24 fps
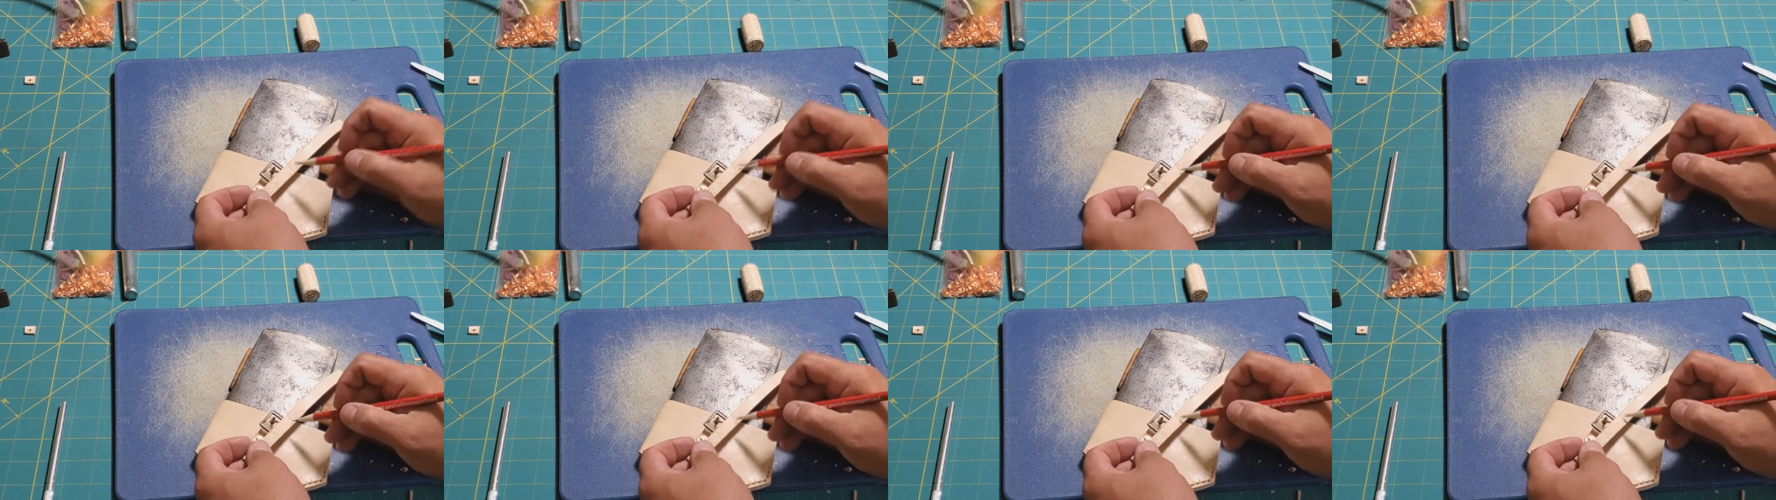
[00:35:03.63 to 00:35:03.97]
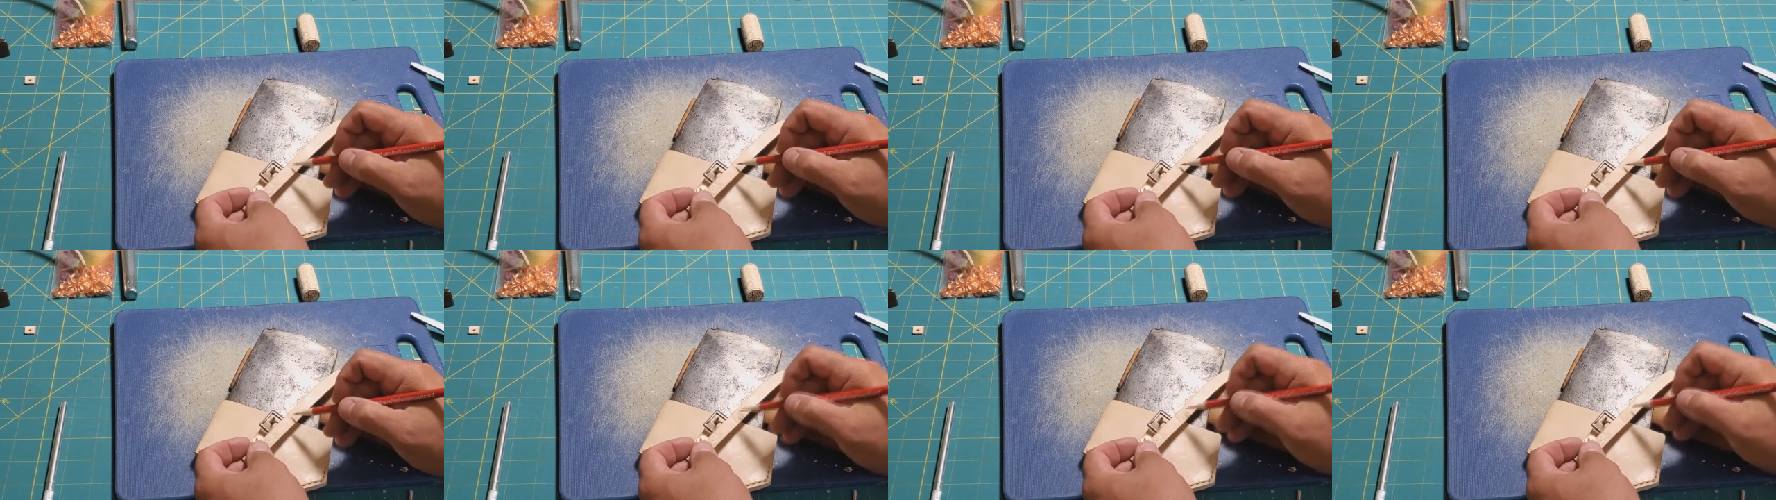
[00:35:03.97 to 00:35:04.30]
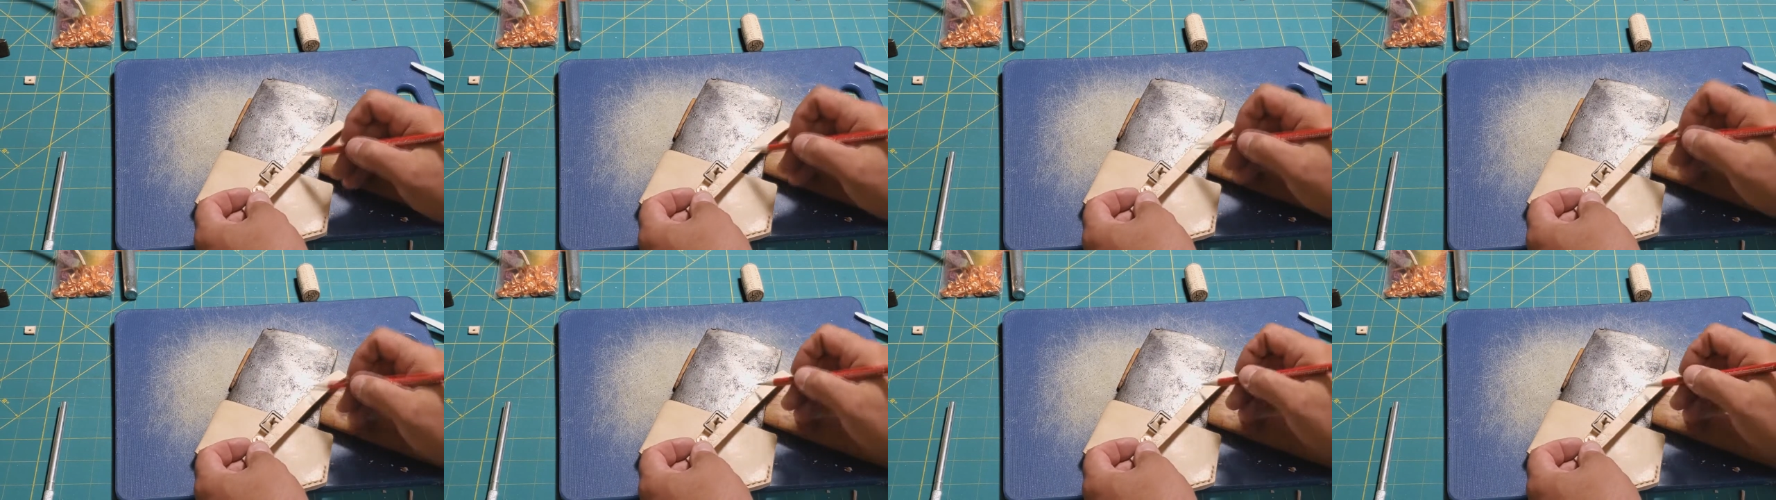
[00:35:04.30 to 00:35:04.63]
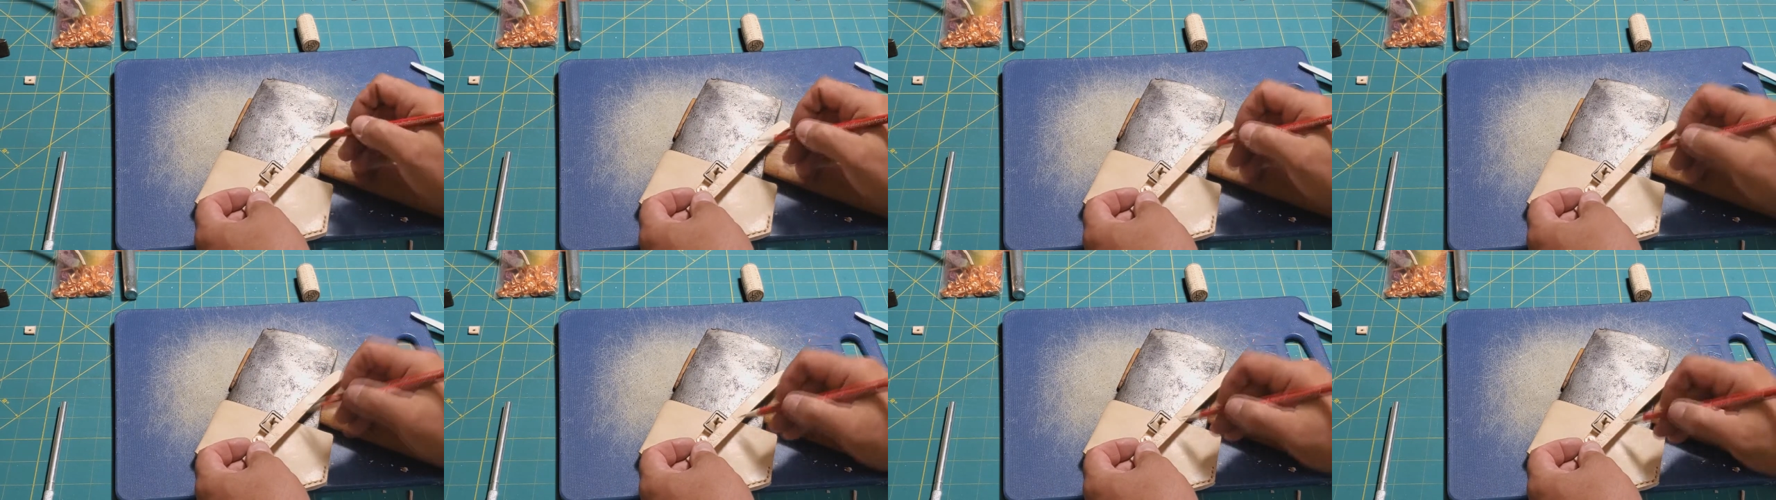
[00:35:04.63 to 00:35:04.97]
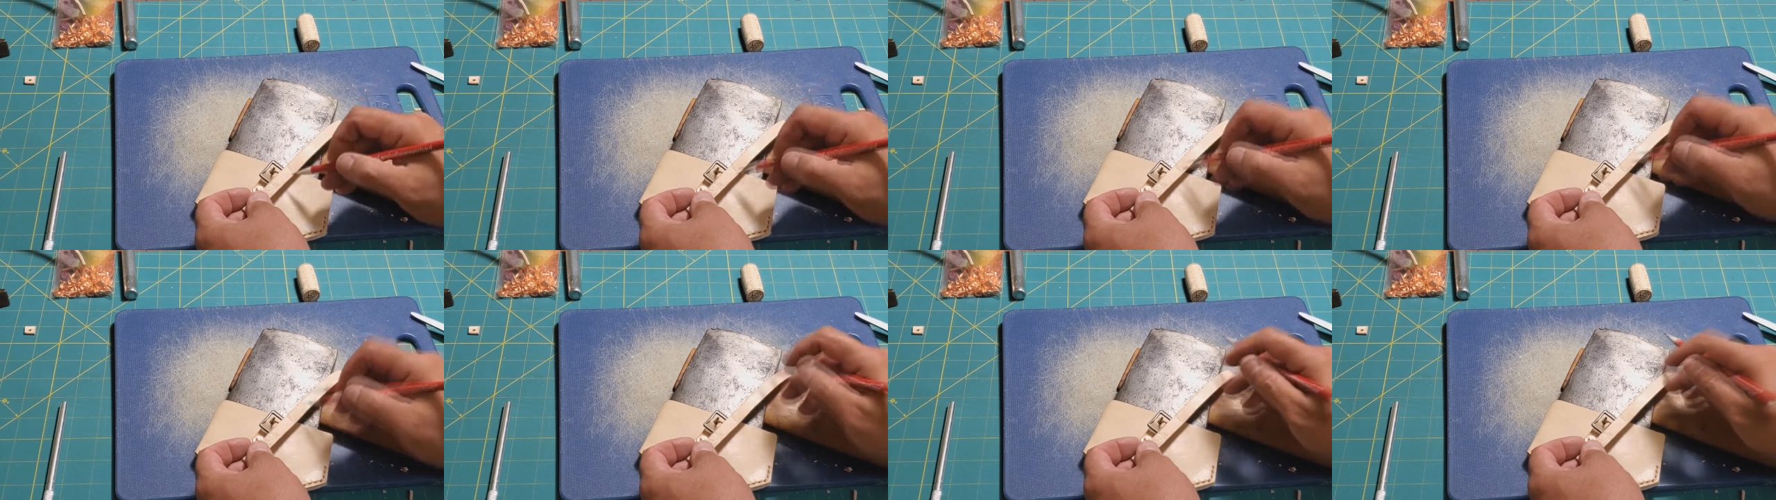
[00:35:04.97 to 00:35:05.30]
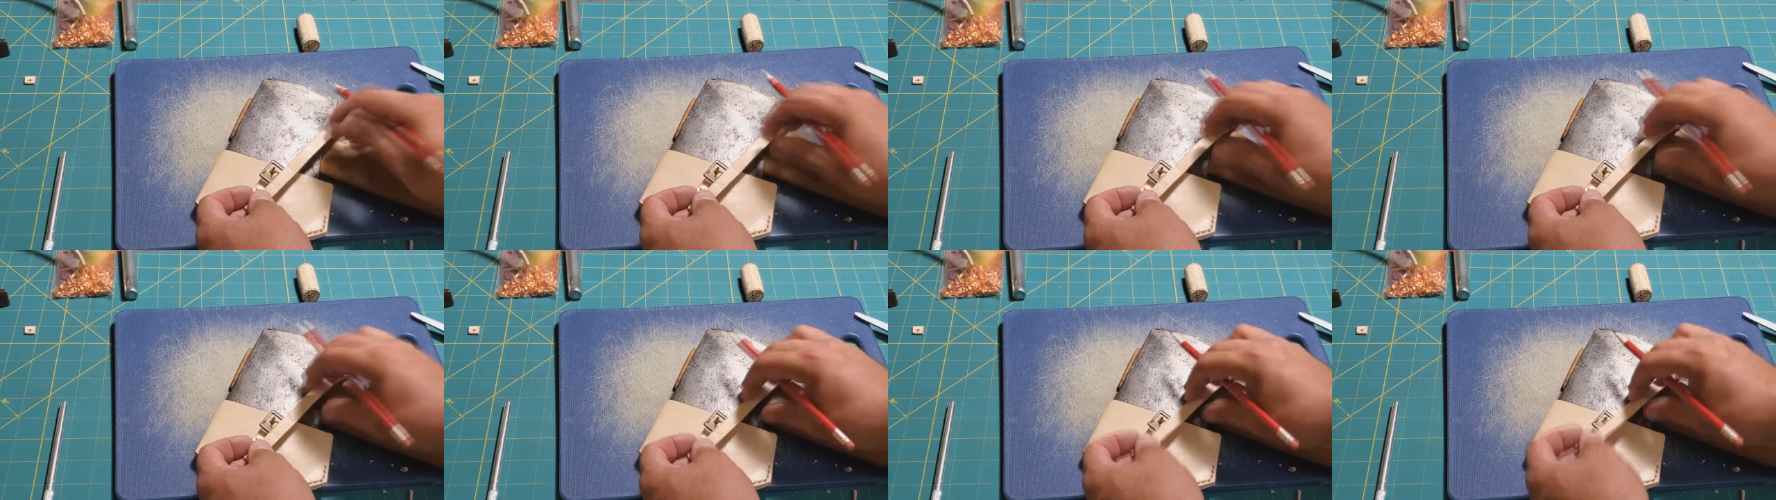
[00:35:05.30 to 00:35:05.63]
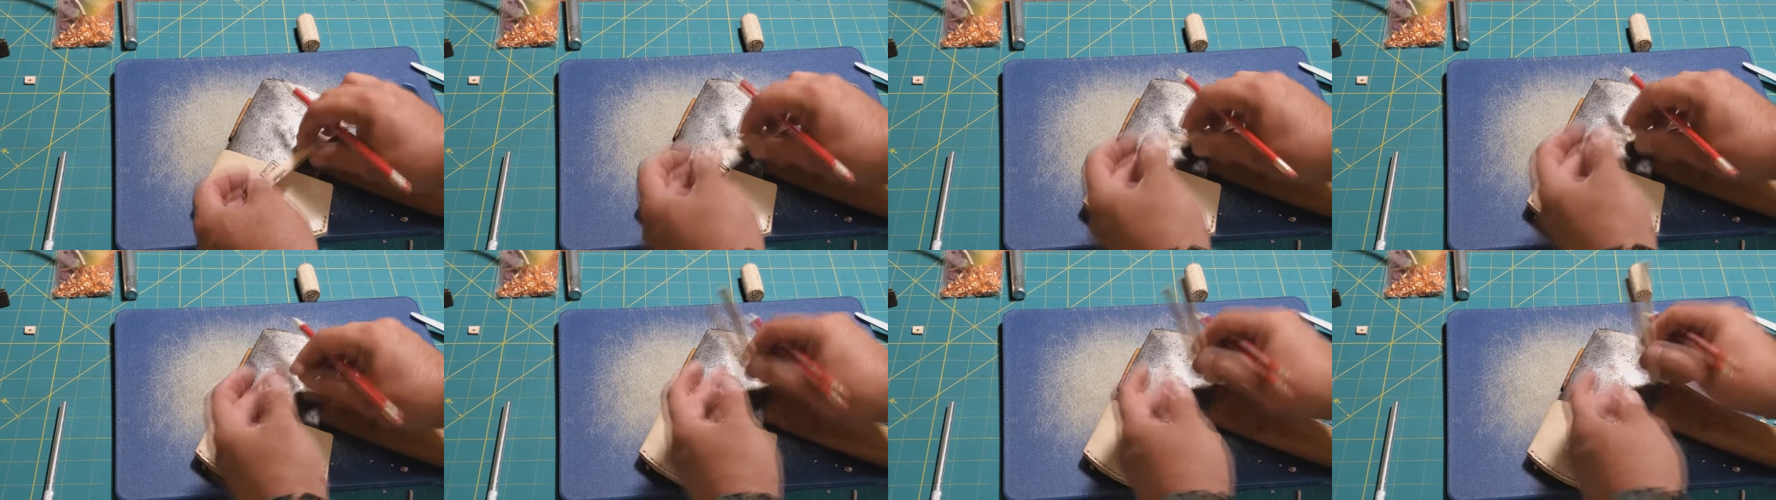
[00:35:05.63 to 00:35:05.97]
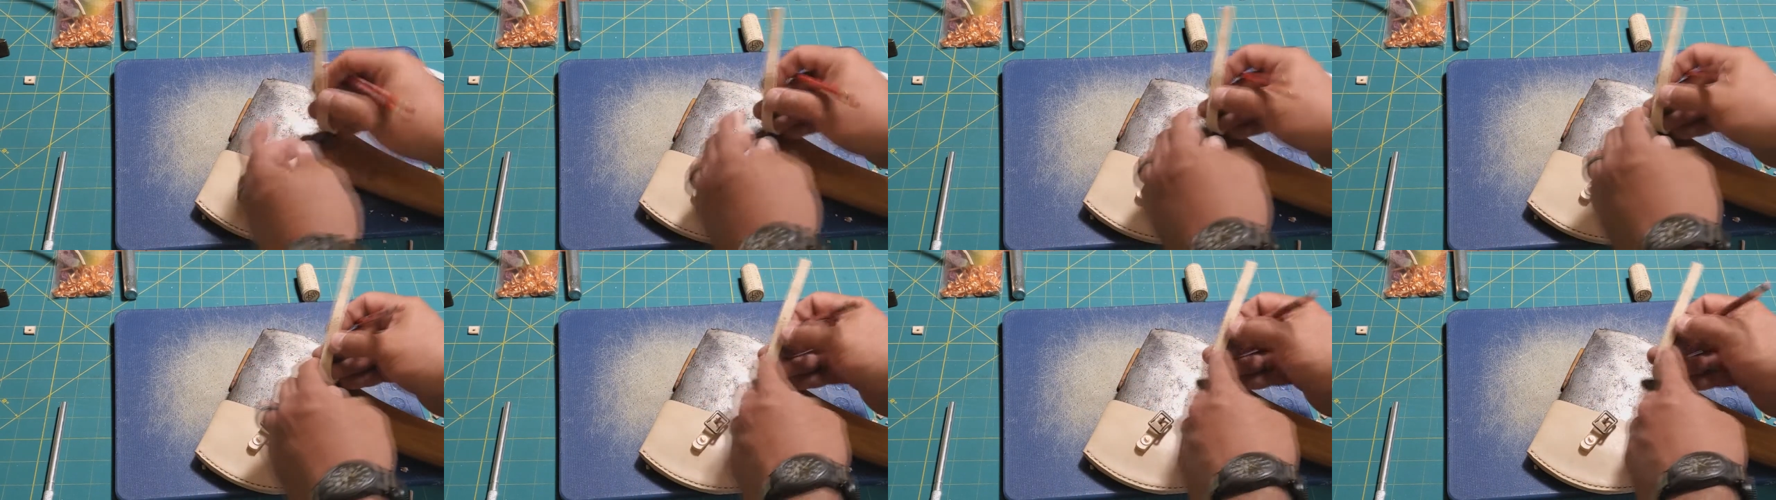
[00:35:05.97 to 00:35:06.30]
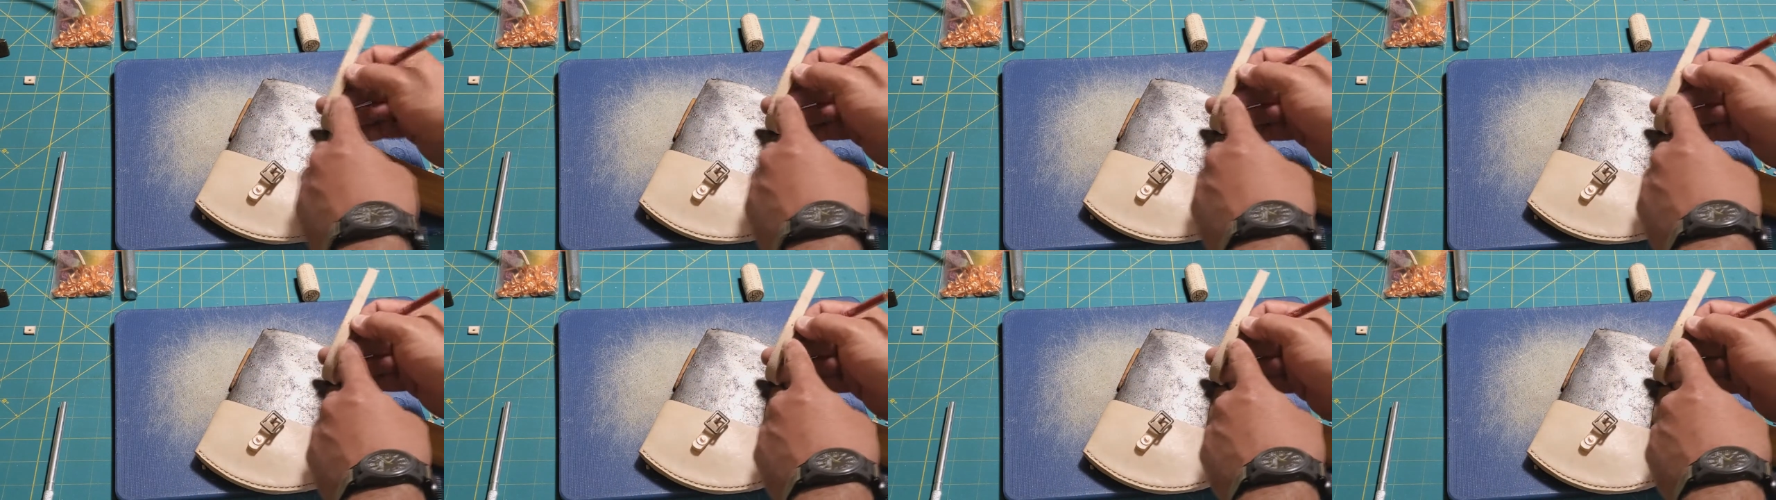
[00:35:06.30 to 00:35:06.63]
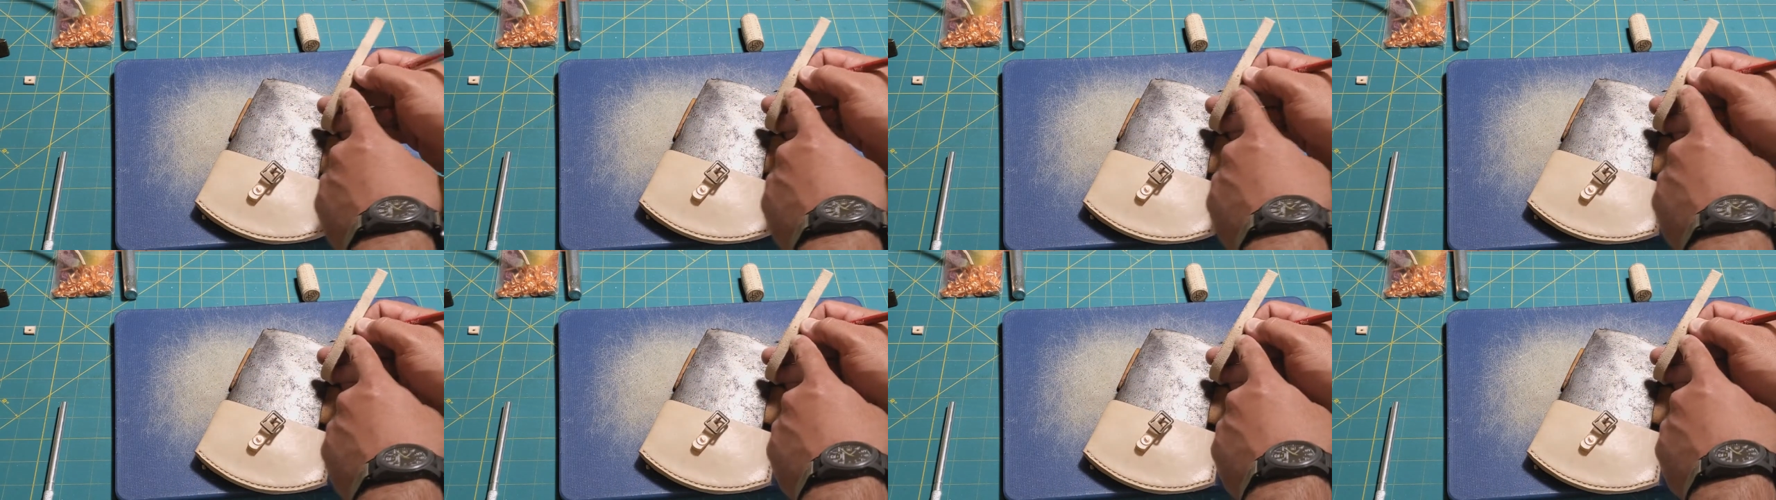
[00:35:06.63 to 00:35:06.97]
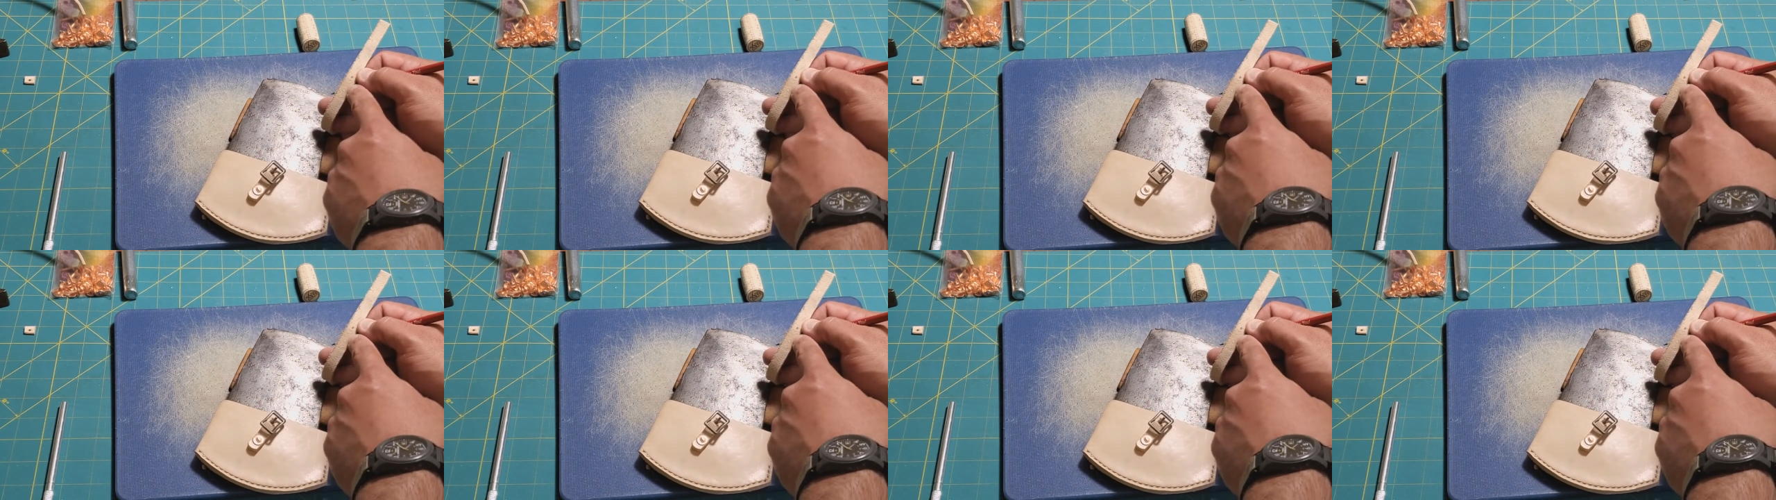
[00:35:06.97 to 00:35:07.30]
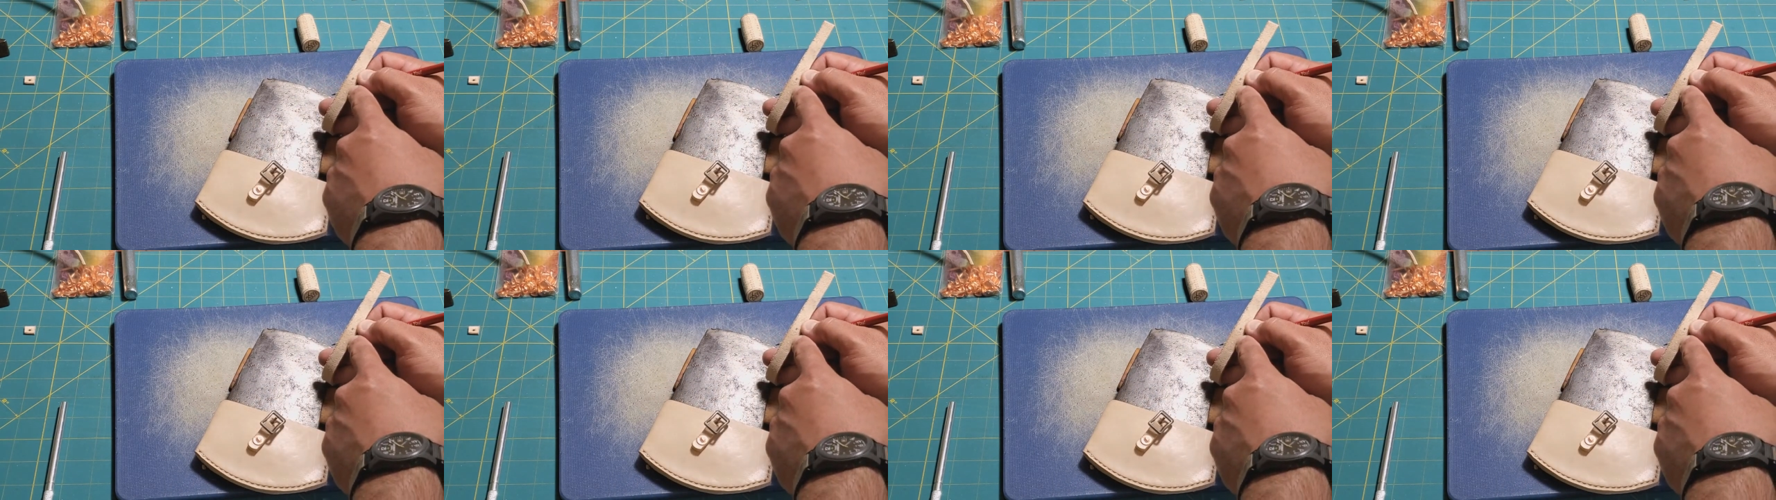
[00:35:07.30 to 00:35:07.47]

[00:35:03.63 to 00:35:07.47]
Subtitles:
[unreadable: no face in view]